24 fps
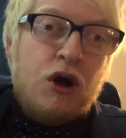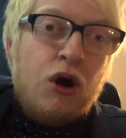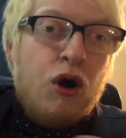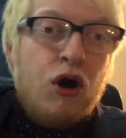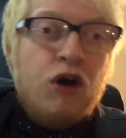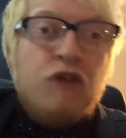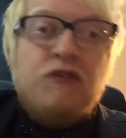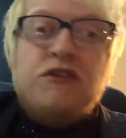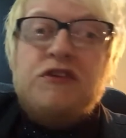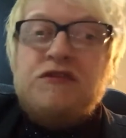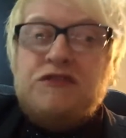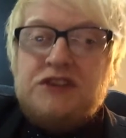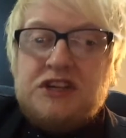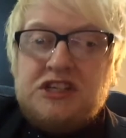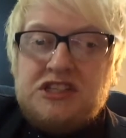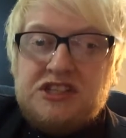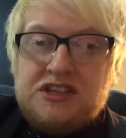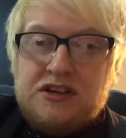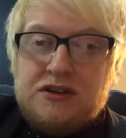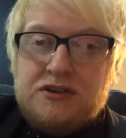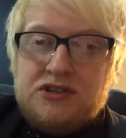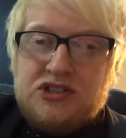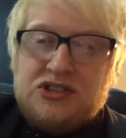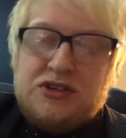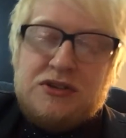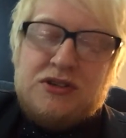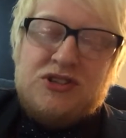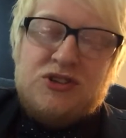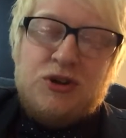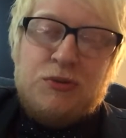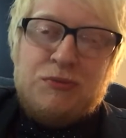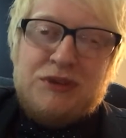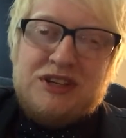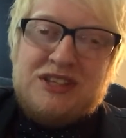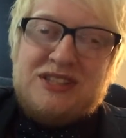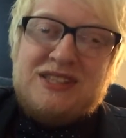other videos, so it's
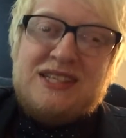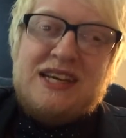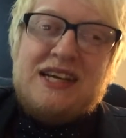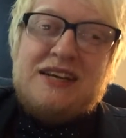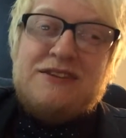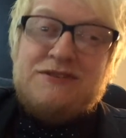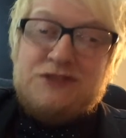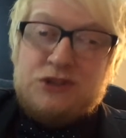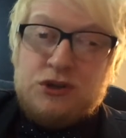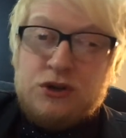not my six